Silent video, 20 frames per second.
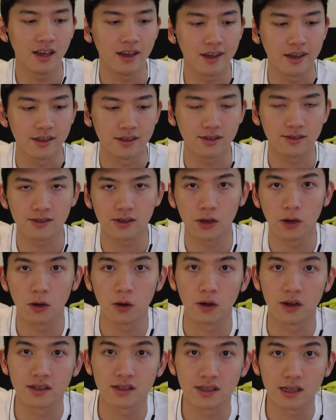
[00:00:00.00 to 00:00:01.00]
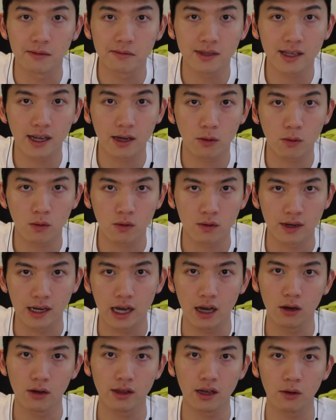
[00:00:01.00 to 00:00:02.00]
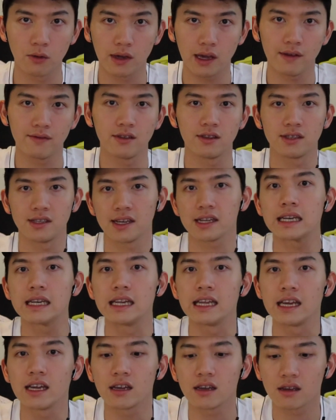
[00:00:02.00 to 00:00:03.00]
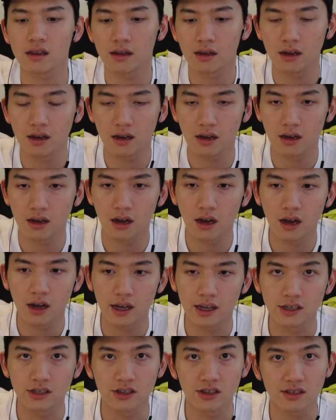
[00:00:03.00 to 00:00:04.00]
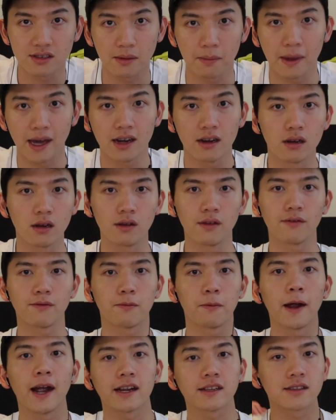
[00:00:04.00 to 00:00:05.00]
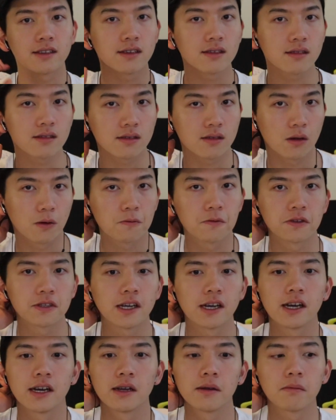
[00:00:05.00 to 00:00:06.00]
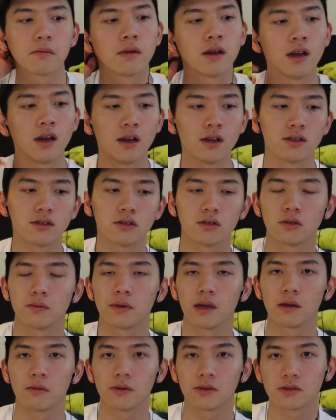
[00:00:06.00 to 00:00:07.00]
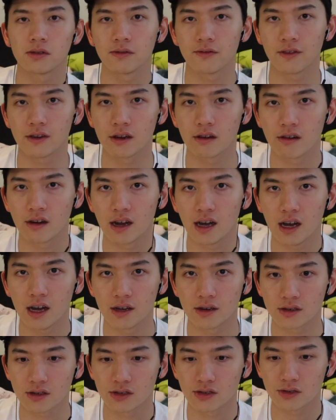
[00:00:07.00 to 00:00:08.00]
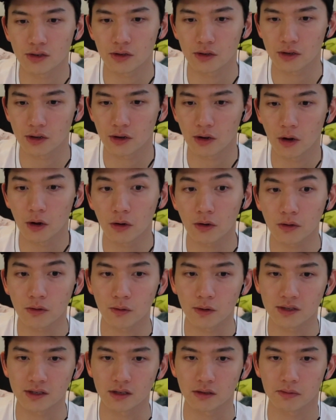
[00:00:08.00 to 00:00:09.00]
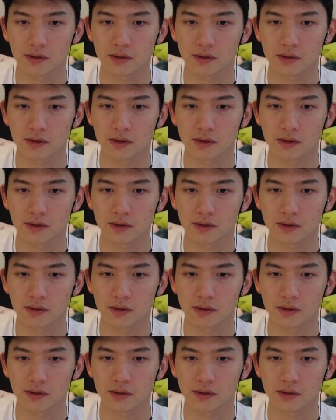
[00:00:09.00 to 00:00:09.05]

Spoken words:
And so it seems like now that we have the technique, it's just a matter of practice over time to be able to figure out how to control your own whistle